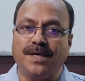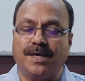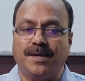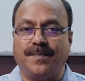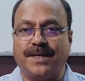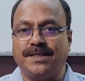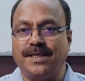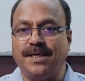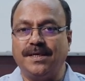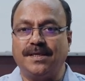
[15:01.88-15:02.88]
uh,
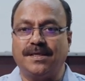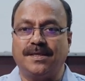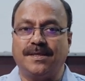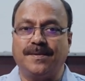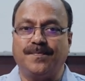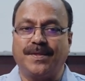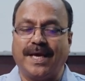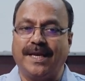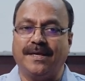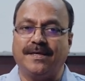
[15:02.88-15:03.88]
President uh,
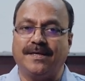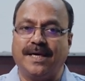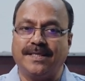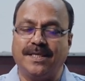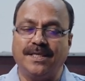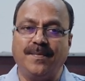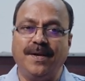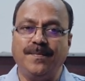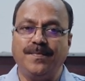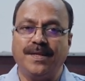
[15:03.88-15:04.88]
can uh, assent the
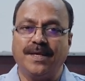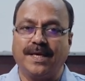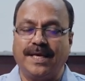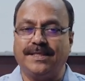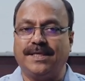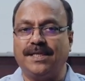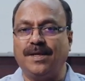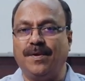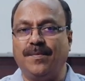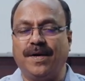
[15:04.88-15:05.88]
bill, can send
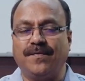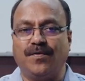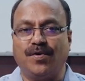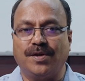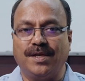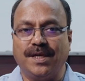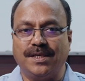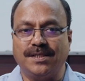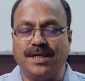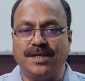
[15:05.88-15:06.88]
the bill back for
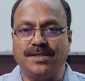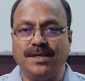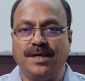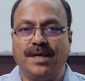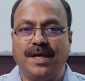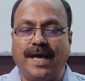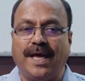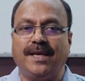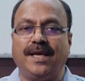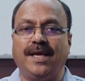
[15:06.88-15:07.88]
reconsideration,
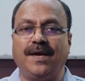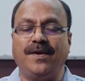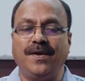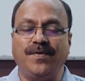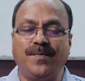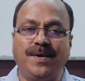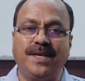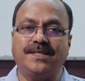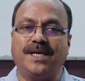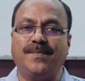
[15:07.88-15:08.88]
and if a
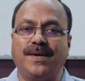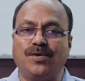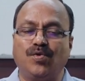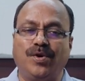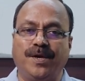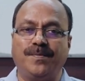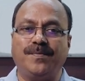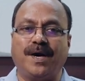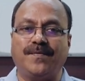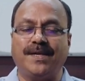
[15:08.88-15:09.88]
bill is sent back to
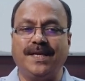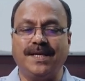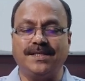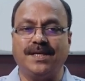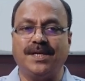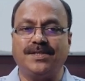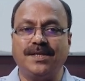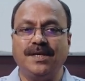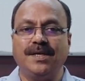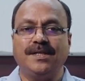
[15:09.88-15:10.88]
him after
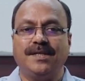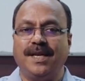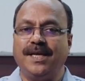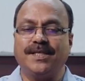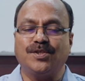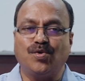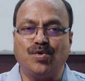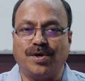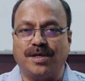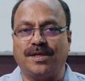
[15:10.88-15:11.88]
reconsideration, then he has
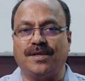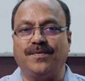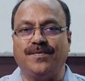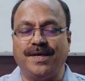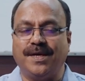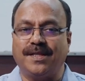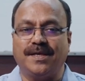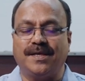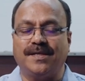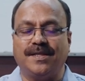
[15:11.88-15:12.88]
no other way
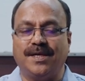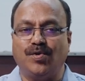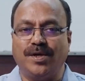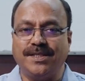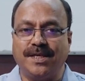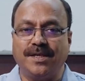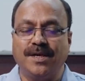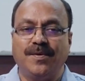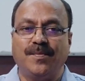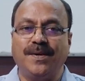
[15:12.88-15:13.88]
other than to assent.
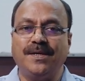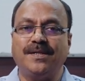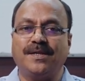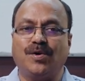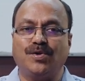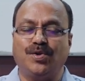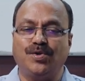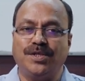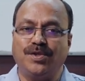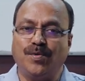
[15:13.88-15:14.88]
But
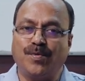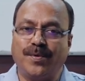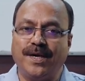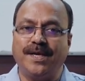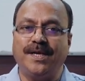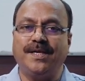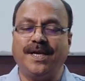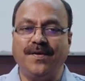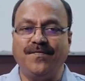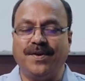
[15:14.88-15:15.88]
Constitution is not providing any
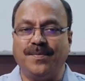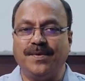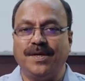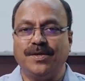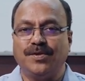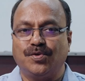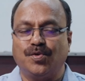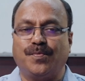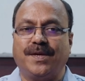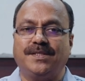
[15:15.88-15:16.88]
time frame.
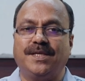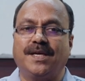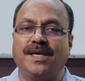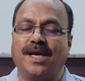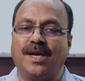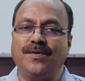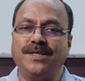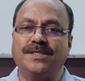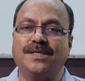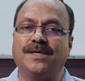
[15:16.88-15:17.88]
So President can
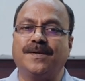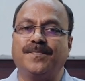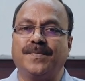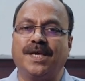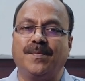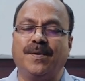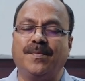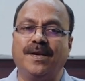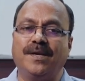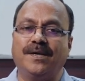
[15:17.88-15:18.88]
always uh, keep a
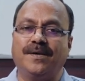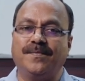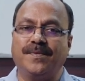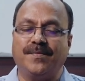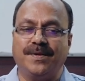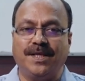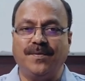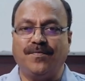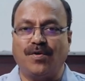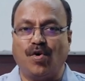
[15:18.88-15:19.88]
bill uh, with
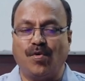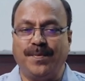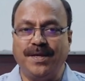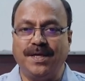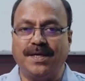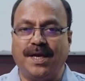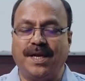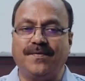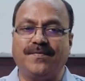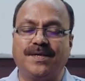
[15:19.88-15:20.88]
him for long period,
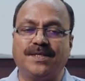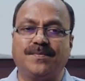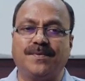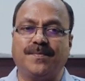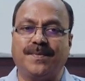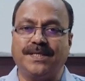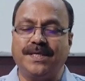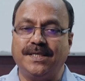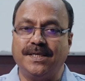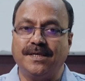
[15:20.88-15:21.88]
and if it is
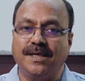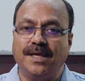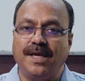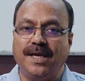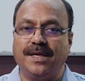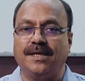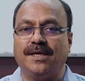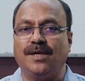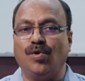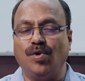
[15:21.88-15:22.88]
presented in
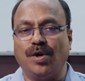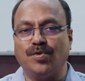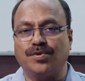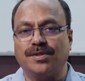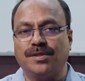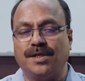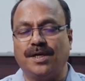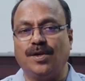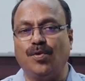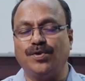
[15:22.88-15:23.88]
uh, lower house,
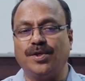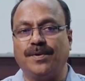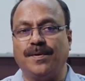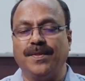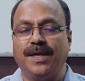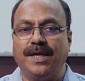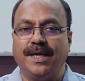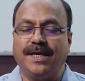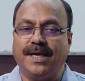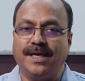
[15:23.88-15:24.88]
that is Lok Sabha,
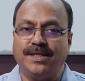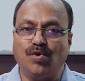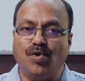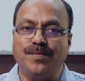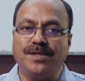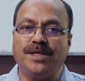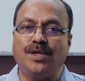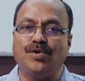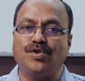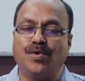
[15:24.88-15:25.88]
it gets dissolved with the
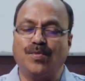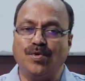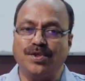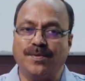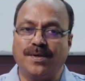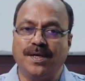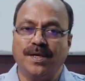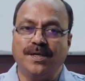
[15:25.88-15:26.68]
dissolution of Lok Sabha.